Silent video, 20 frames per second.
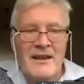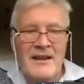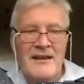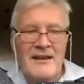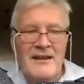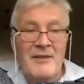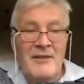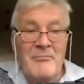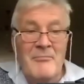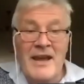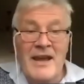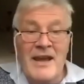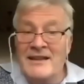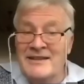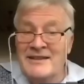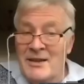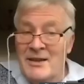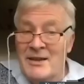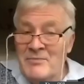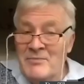Uh, my
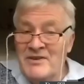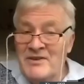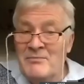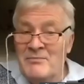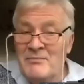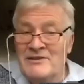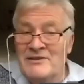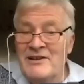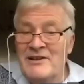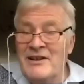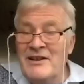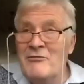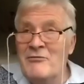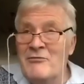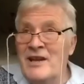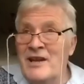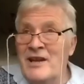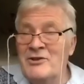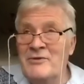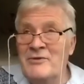attempts at multilingual
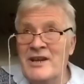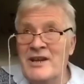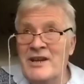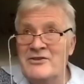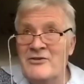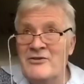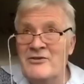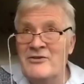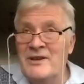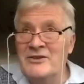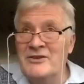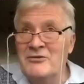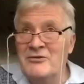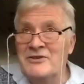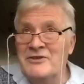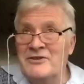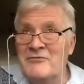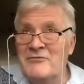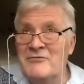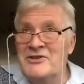education of my
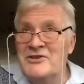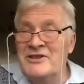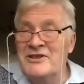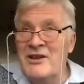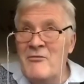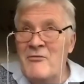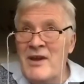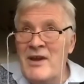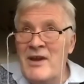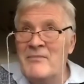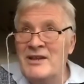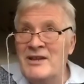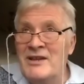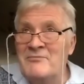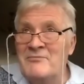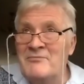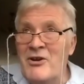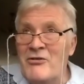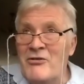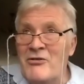daughter, which in a way made
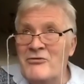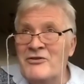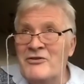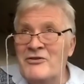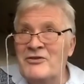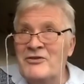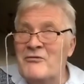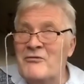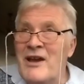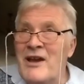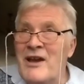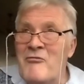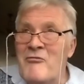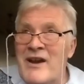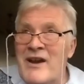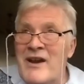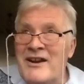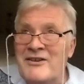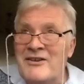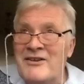me also
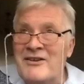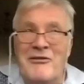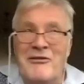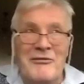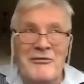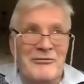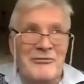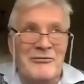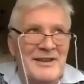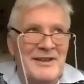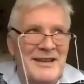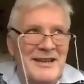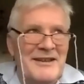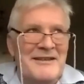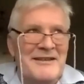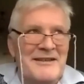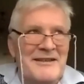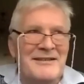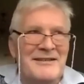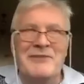aware of the
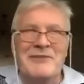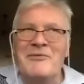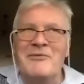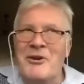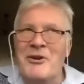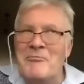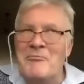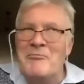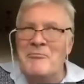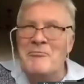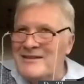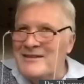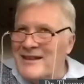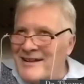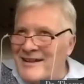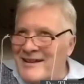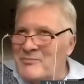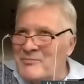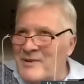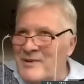developmental
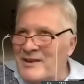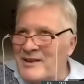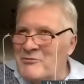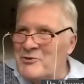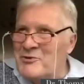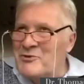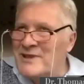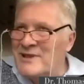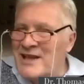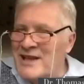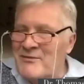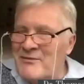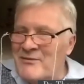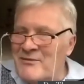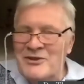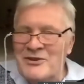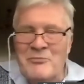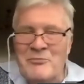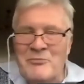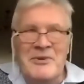aspects, which were never a
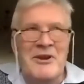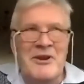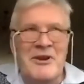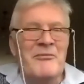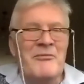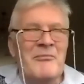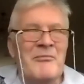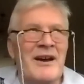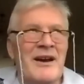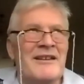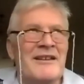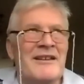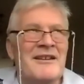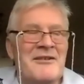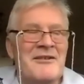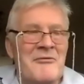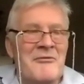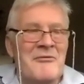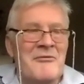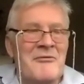topic of my
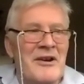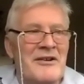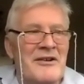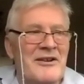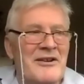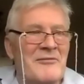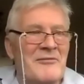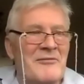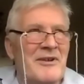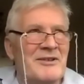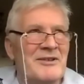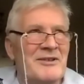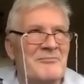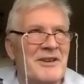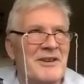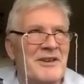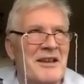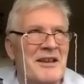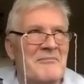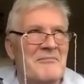work, but
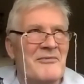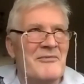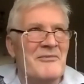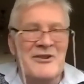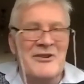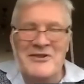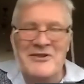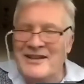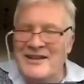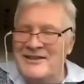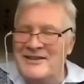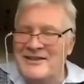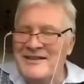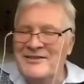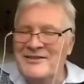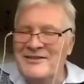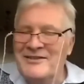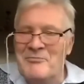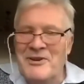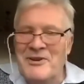became very intense
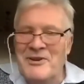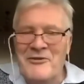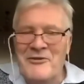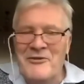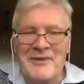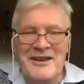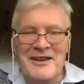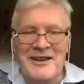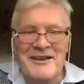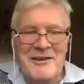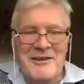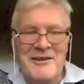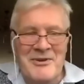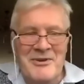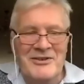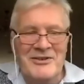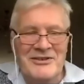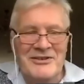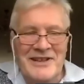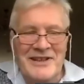topic of my
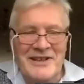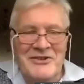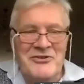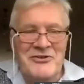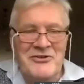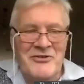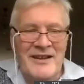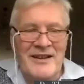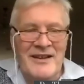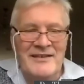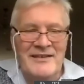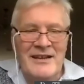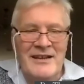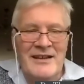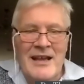personal interest.